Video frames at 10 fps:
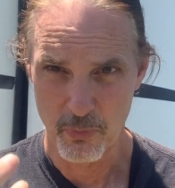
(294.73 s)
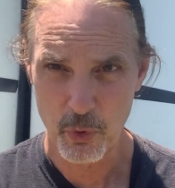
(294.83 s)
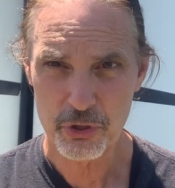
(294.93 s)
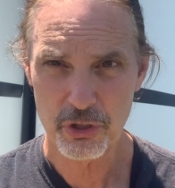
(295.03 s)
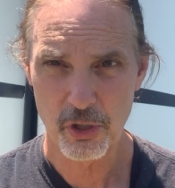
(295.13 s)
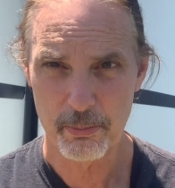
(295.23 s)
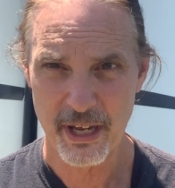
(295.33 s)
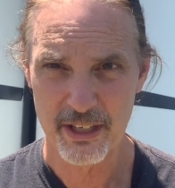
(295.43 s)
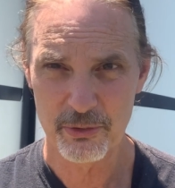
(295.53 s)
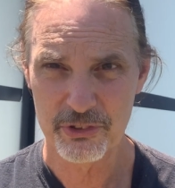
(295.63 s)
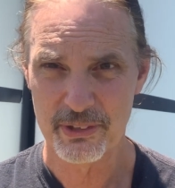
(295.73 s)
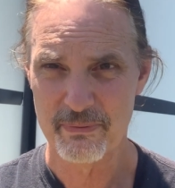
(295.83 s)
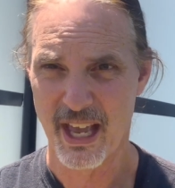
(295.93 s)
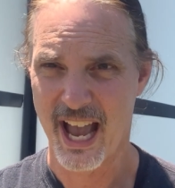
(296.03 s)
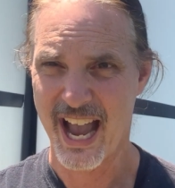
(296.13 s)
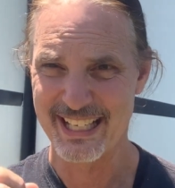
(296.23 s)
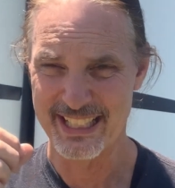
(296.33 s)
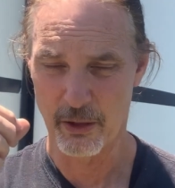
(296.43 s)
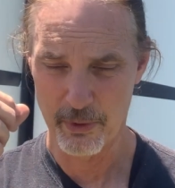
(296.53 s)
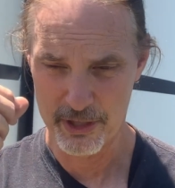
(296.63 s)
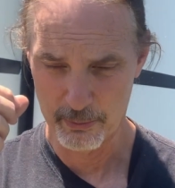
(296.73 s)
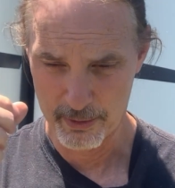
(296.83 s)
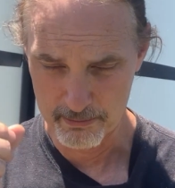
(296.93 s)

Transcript: more solar panels. I dealt with it with